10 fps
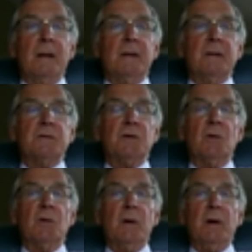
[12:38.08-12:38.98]

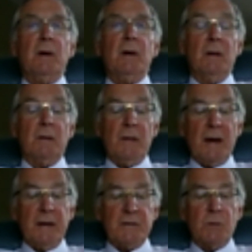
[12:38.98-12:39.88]
So all of
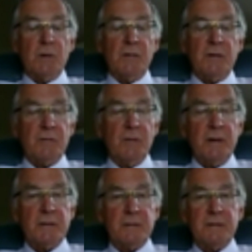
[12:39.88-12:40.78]
that is worthy of
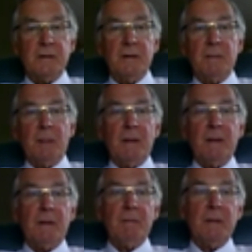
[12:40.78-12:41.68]
great
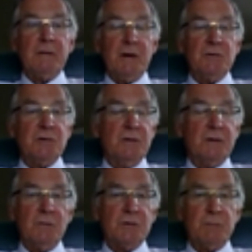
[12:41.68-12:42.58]
attention
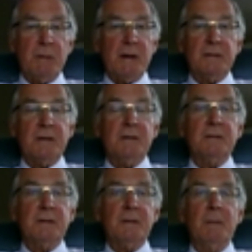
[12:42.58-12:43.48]
and respect
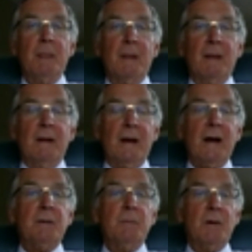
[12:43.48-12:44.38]
and
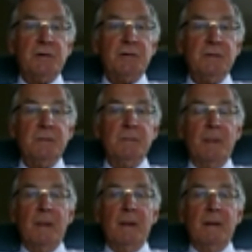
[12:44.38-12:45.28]
admiration.
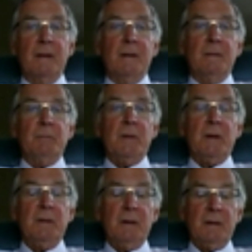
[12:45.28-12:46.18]

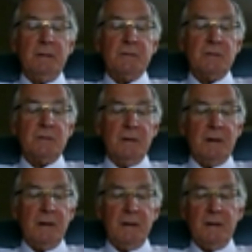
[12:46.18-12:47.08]
And
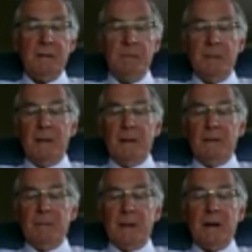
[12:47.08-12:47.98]
certainly,
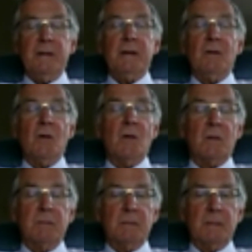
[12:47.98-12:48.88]
I think
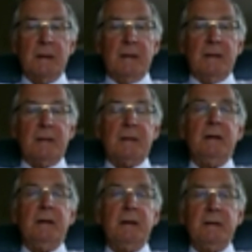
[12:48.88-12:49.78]
all
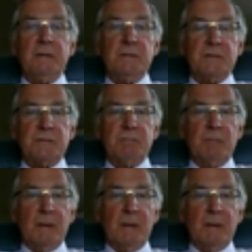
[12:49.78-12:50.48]
Canadians